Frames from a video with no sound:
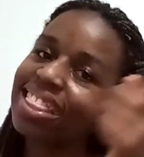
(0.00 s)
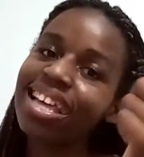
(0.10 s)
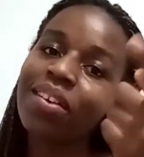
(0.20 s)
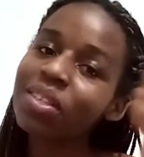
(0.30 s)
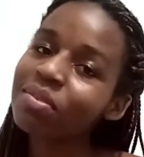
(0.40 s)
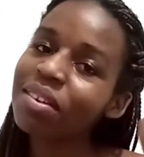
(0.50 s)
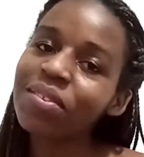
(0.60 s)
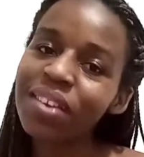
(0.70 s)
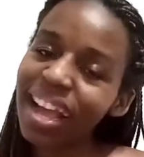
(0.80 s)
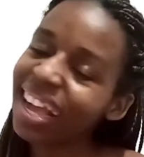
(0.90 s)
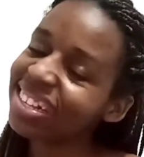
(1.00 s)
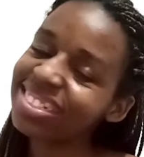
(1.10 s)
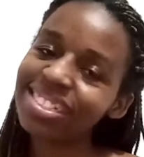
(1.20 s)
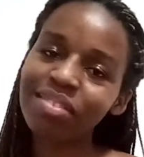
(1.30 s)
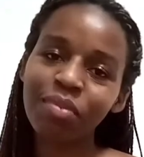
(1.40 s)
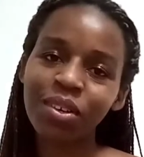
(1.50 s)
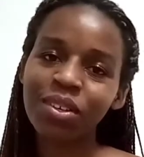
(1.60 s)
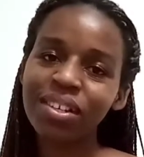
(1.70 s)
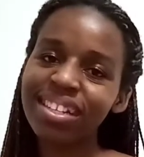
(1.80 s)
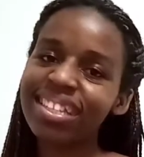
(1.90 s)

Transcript: That was my reaction. Well,